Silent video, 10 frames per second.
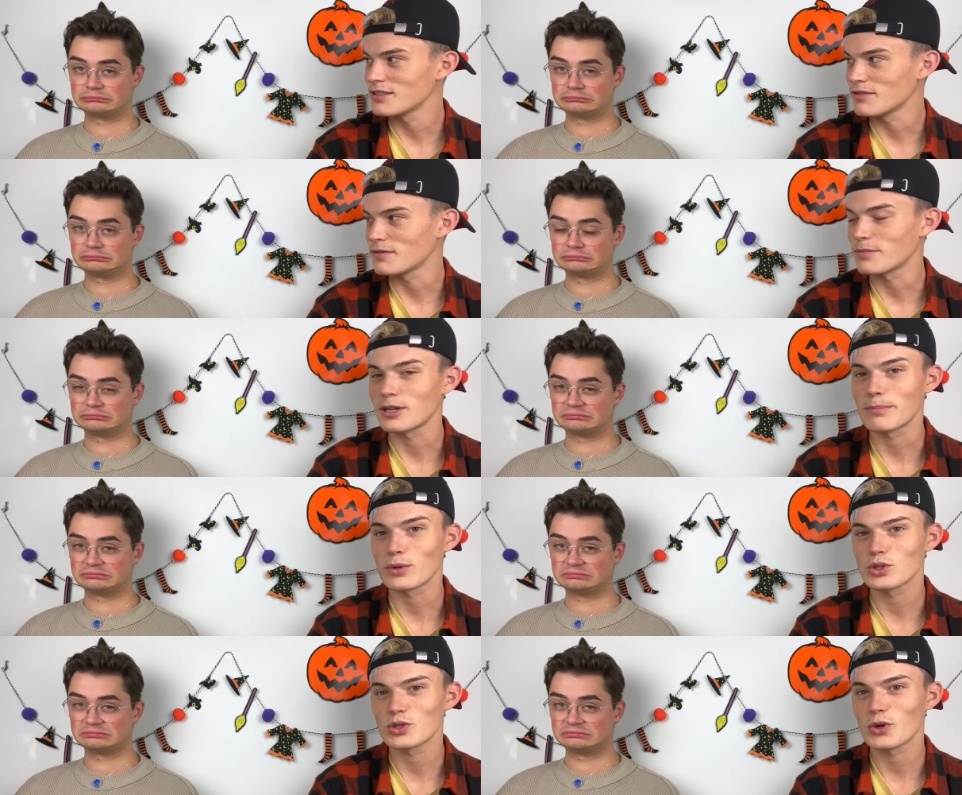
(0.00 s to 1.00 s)
Speaker 1: that were from my own
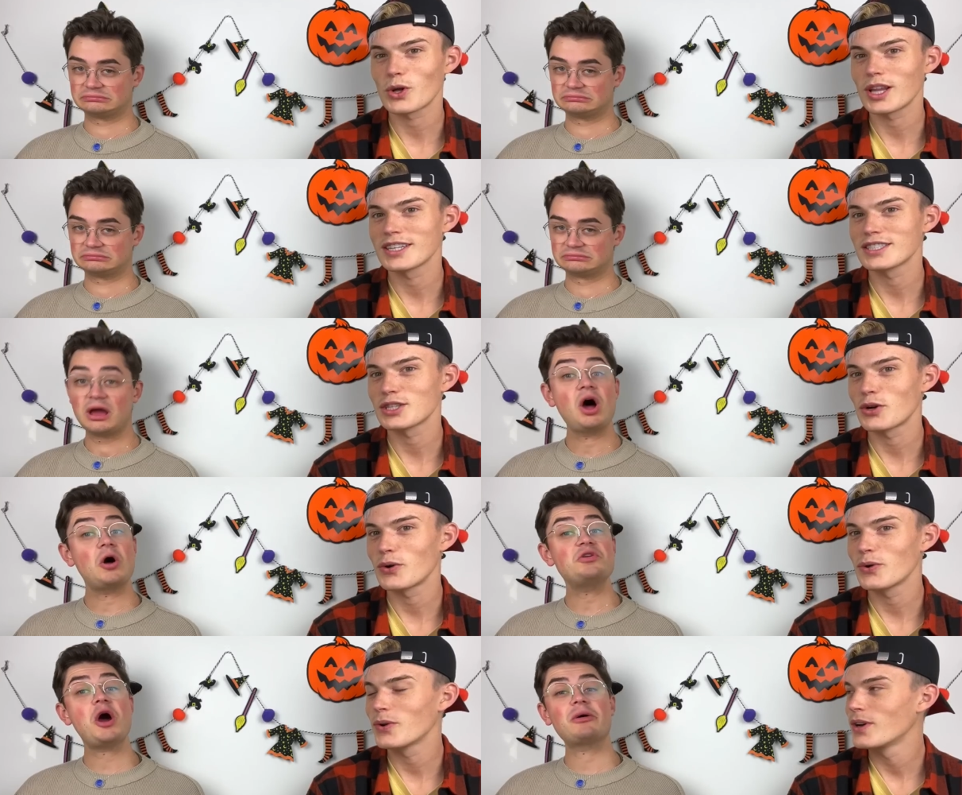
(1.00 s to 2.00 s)
personal collection. Oh,
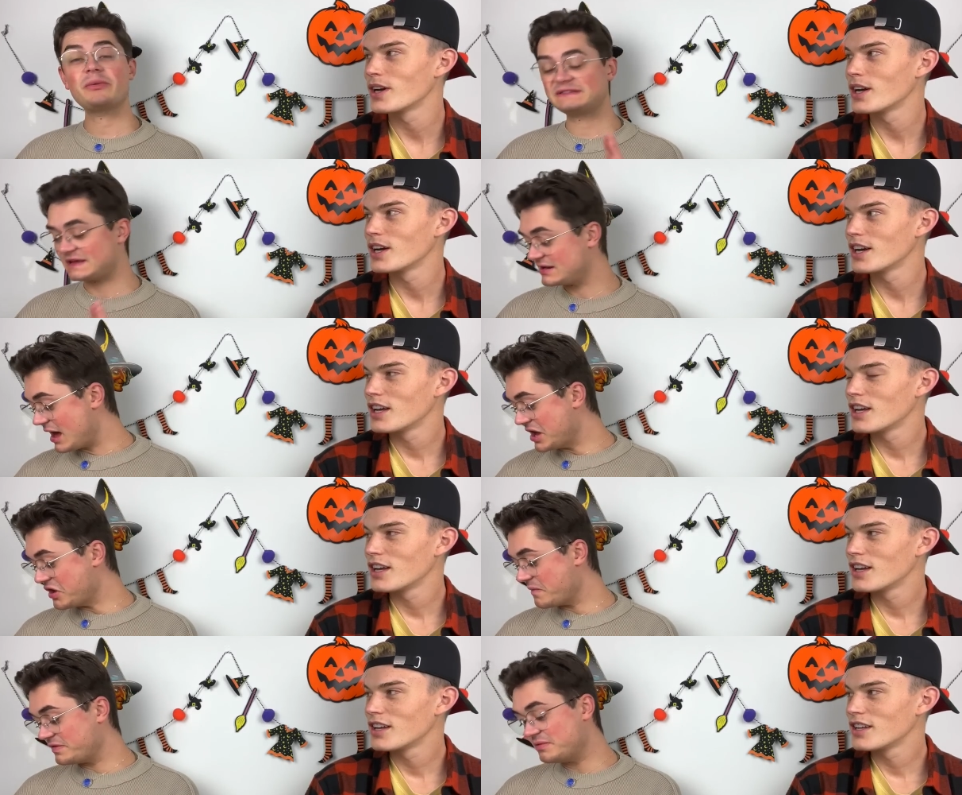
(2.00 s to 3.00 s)
no, it wasn't. The
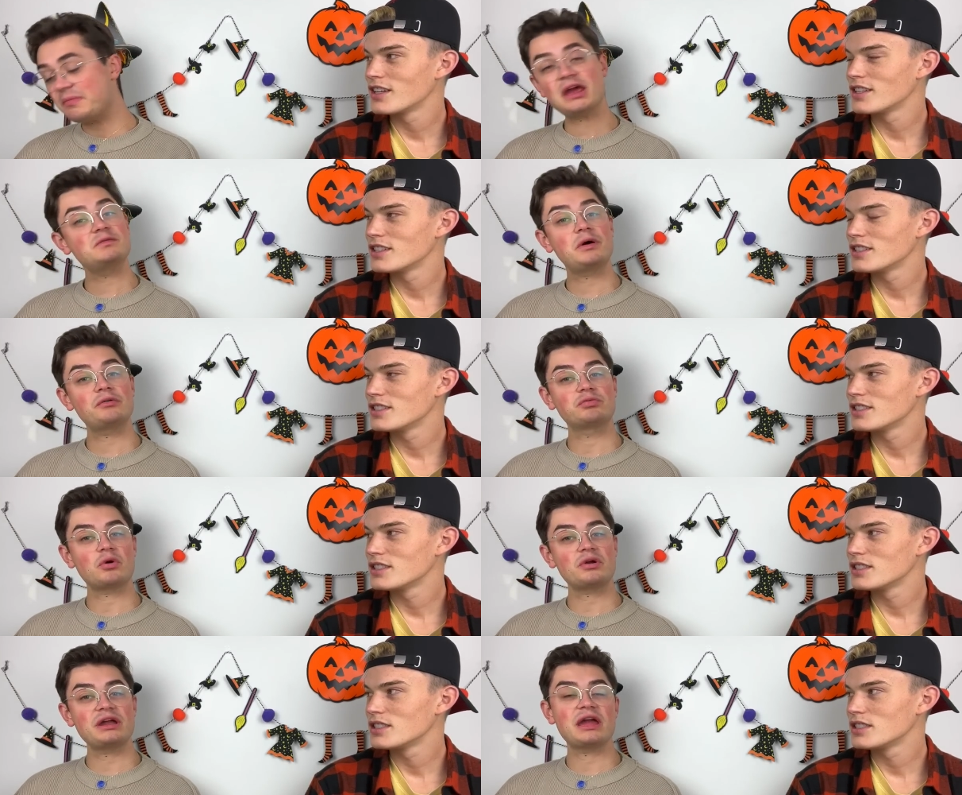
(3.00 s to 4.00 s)
Madewell
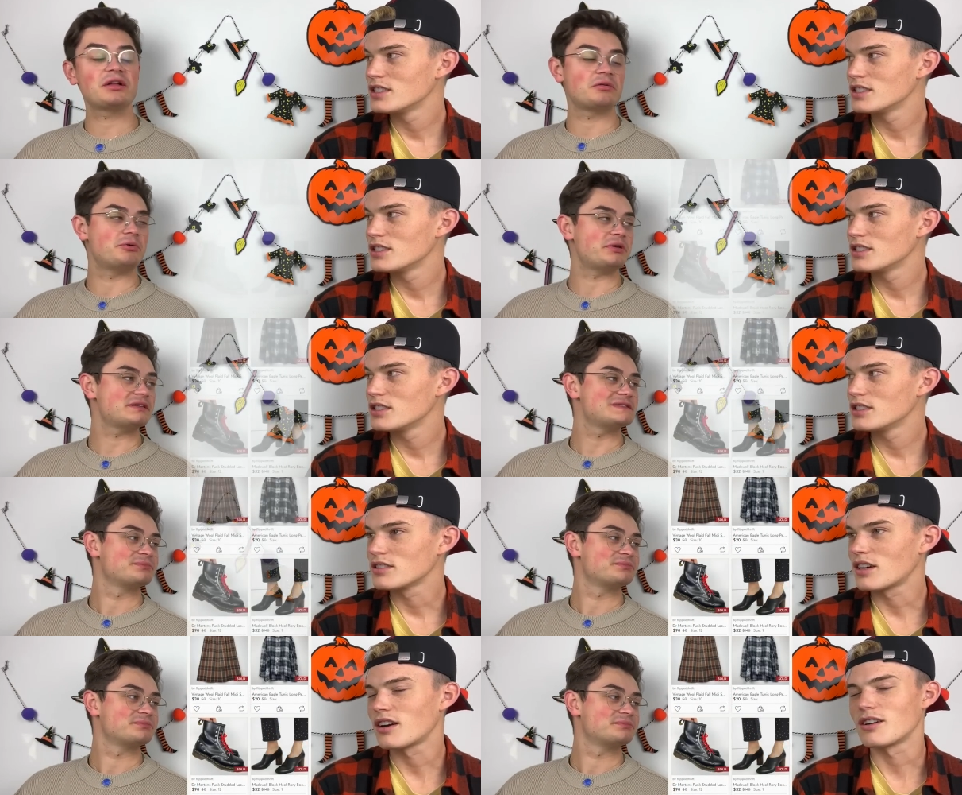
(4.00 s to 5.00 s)
Rory ankle booties.
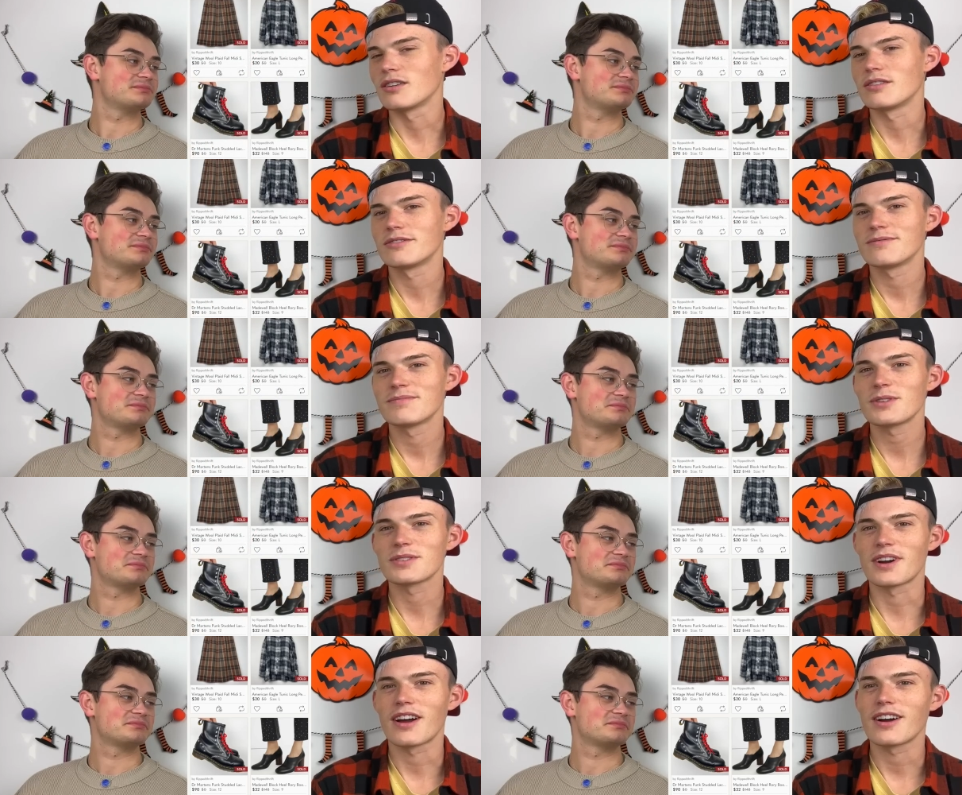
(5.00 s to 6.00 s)
Oh,
Speaker 2: those are
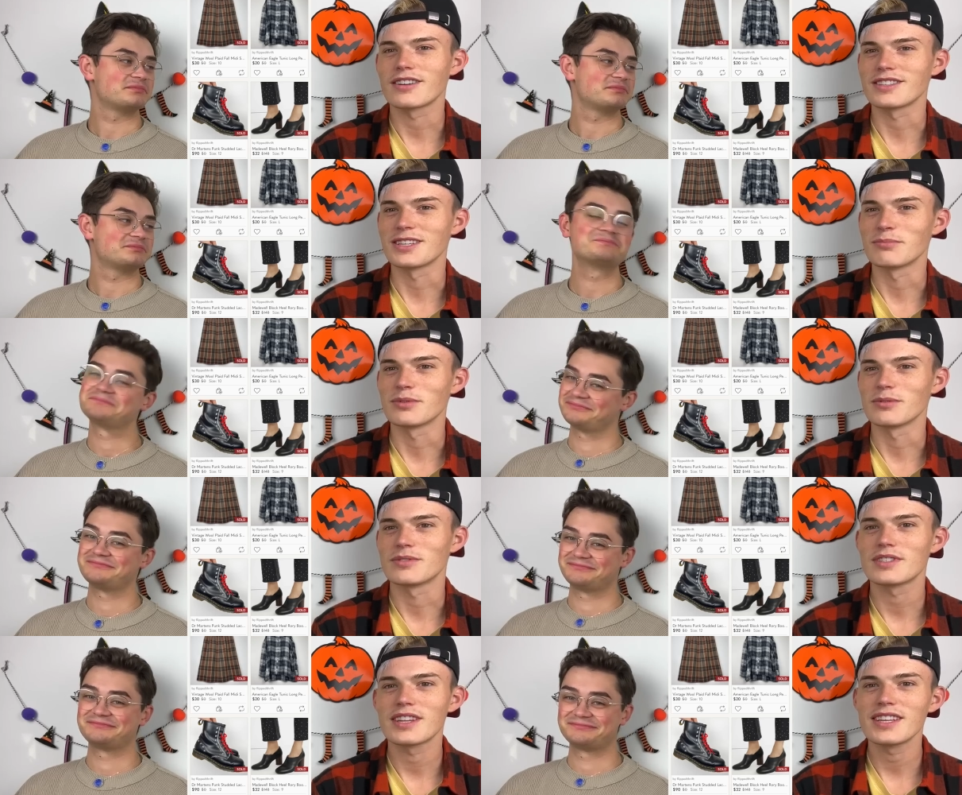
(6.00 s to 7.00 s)
hardly boots.
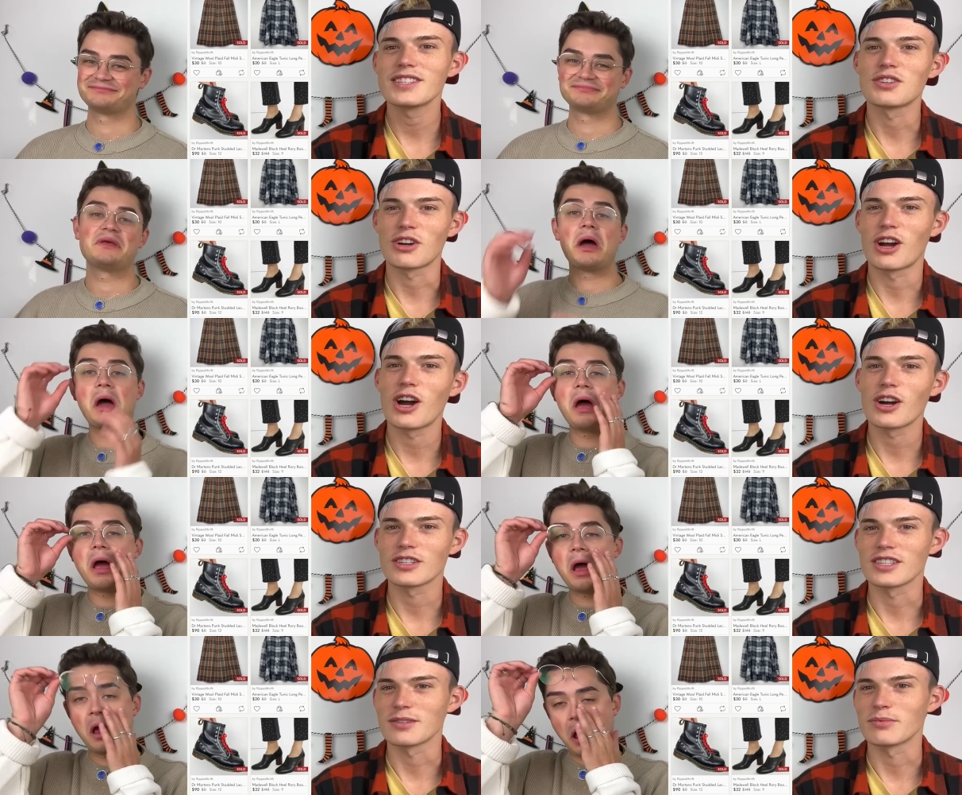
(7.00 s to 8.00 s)
These are
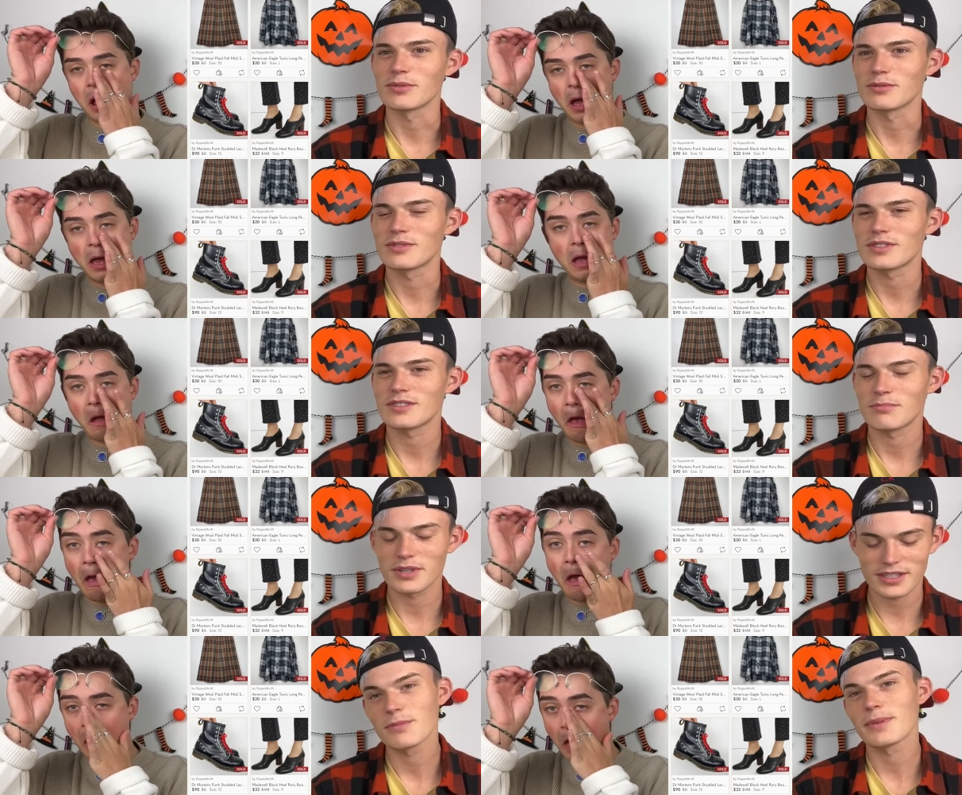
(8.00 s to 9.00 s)
hardly boots.
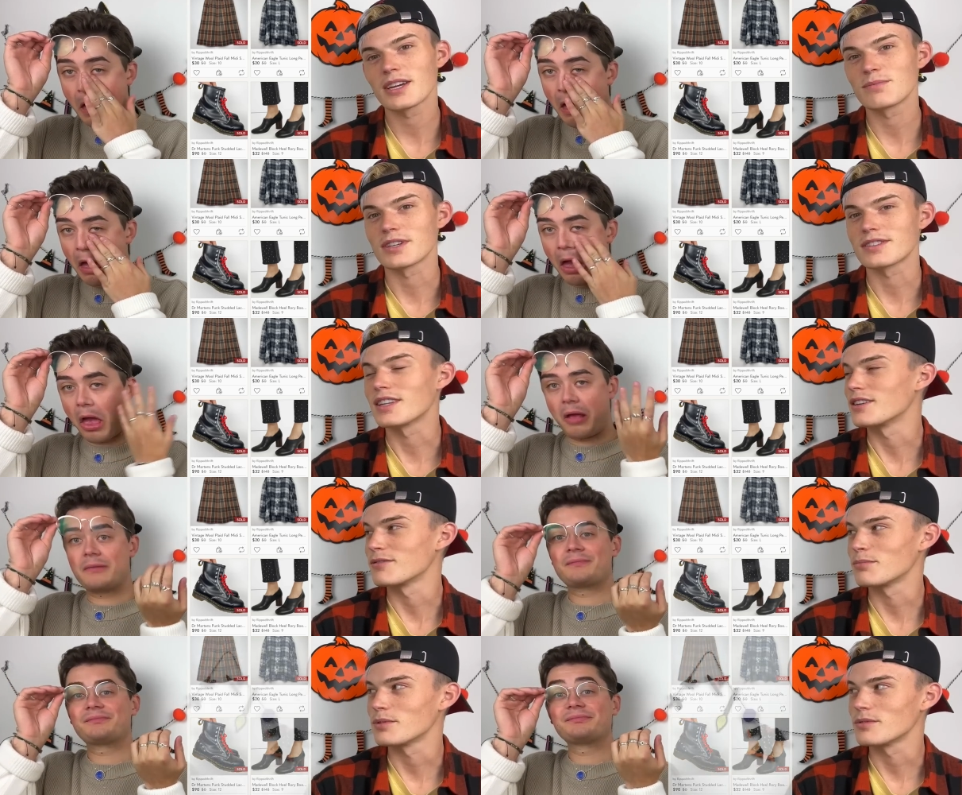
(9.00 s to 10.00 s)
But Madewell said they were
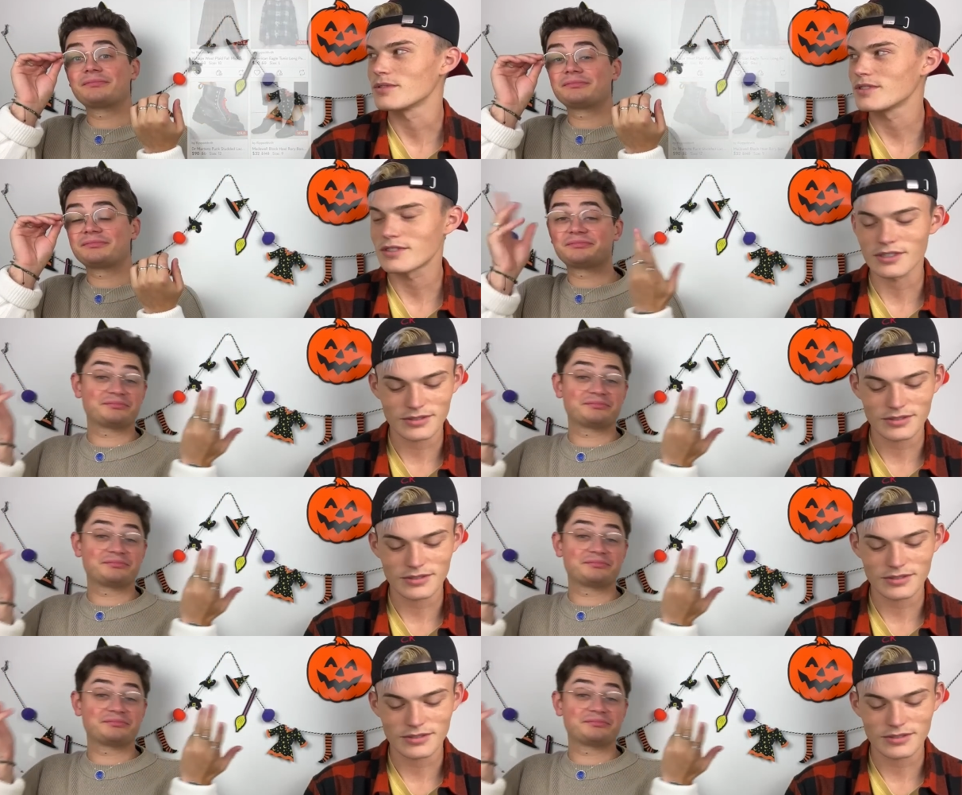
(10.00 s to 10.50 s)
boots, so